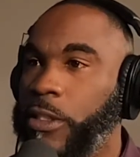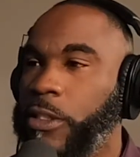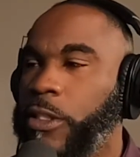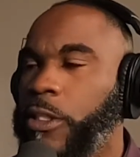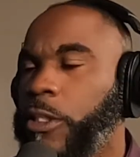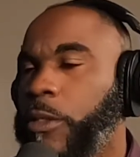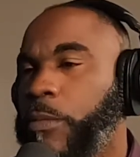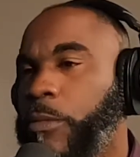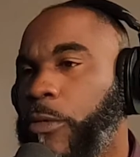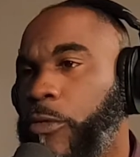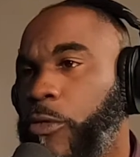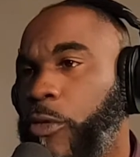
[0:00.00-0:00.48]

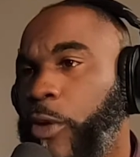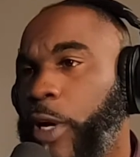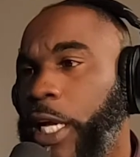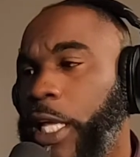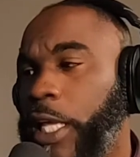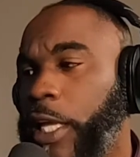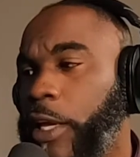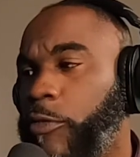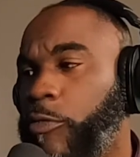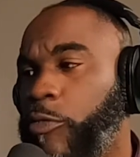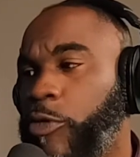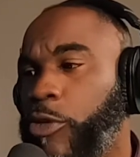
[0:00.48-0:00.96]
Things need to move
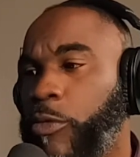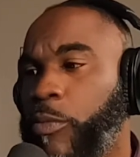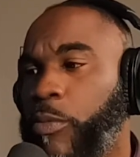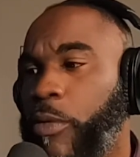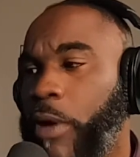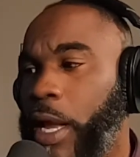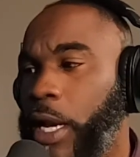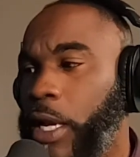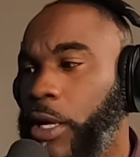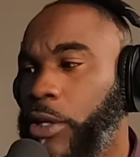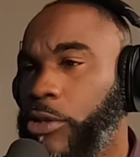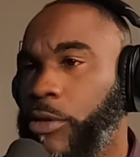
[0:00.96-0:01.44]
quickly. If
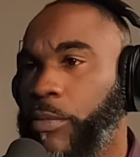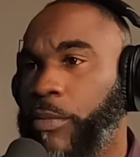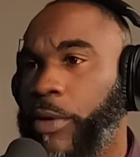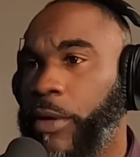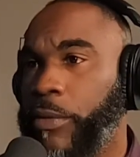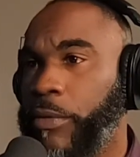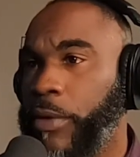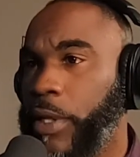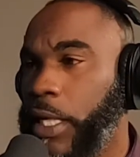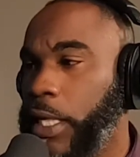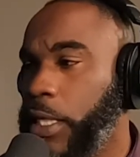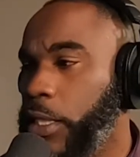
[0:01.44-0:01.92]
new products
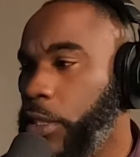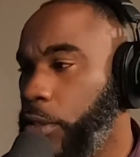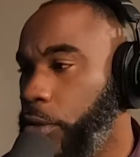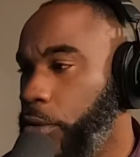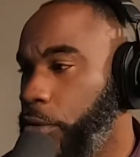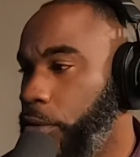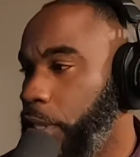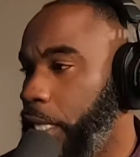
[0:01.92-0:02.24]
are being released,